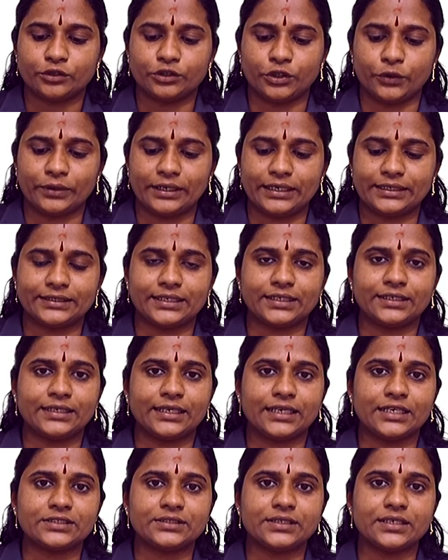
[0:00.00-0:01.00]
the United
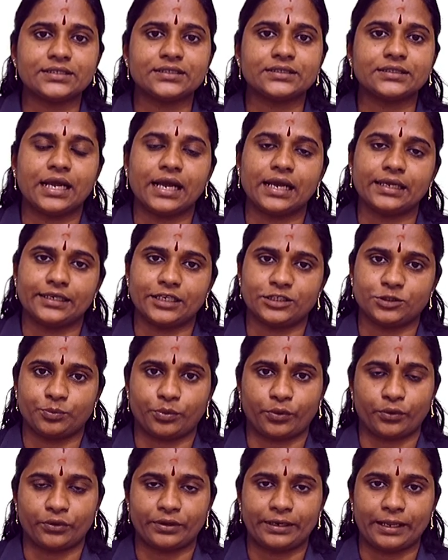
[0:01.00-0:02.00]
Nations and its
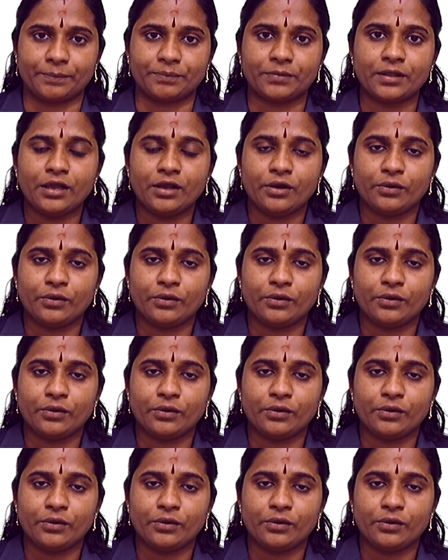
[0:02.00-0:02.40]
program.